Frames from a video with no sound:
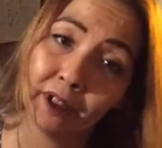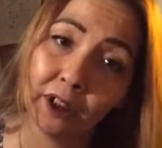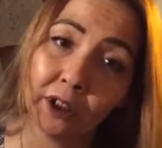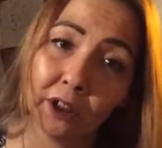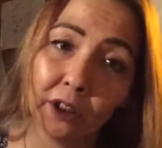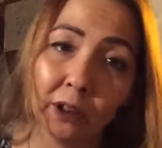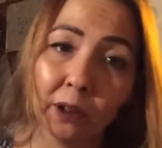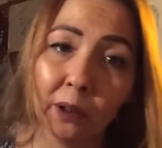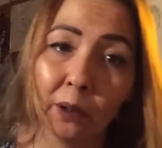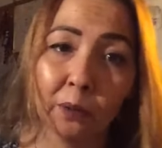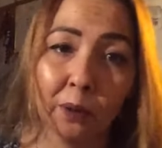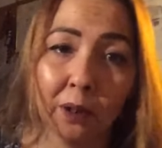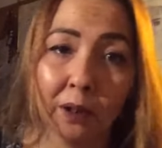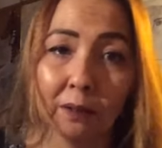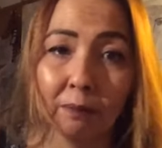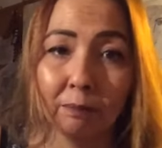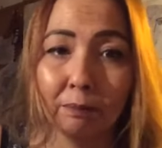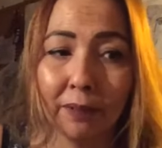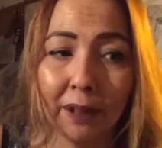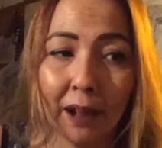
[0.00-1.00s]

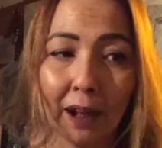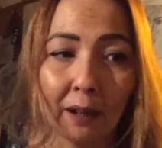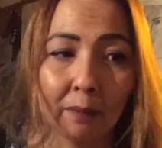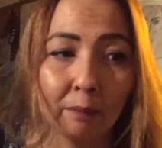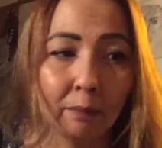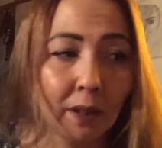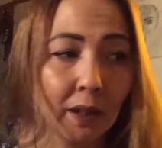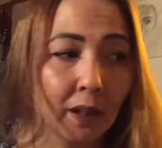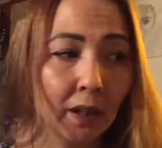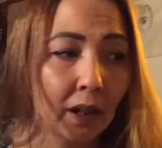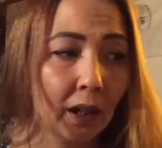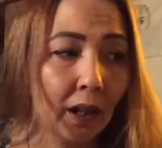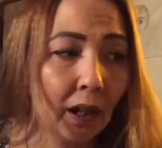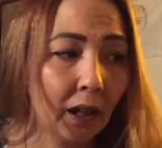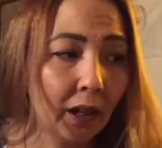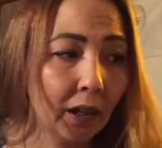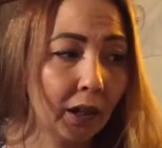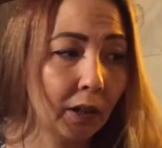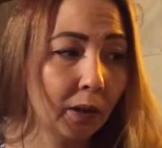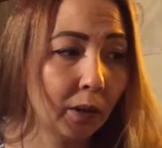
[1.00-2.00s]
So, yeah.
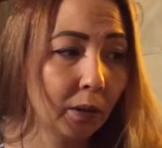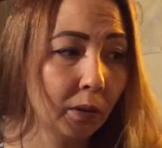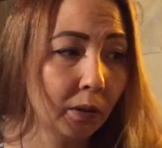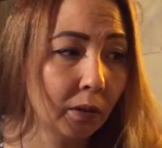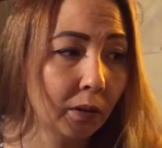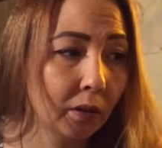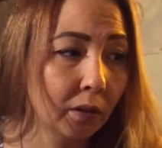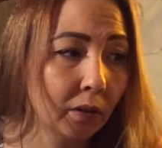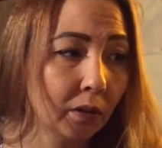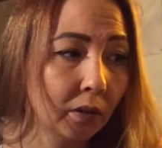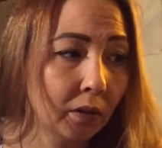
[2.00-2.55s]
Anywho,